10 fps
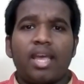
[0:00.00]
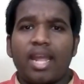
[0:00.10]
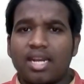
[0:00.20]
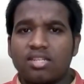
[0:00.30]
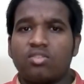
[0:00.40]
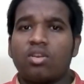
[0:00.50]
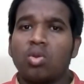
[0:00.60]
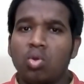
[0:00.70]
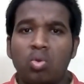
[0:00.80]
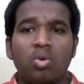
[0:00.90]
etc.,
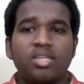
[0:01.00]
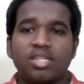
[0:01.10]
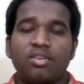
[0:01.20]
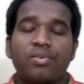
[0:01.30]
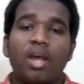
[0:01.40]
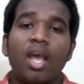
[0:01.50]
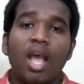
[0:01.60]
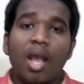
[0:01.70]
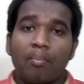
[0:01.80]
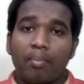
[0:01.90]
glucose, etc.
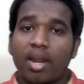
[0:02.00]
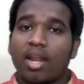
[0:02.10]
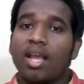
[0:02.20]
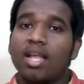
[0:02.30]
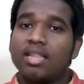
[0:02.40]
But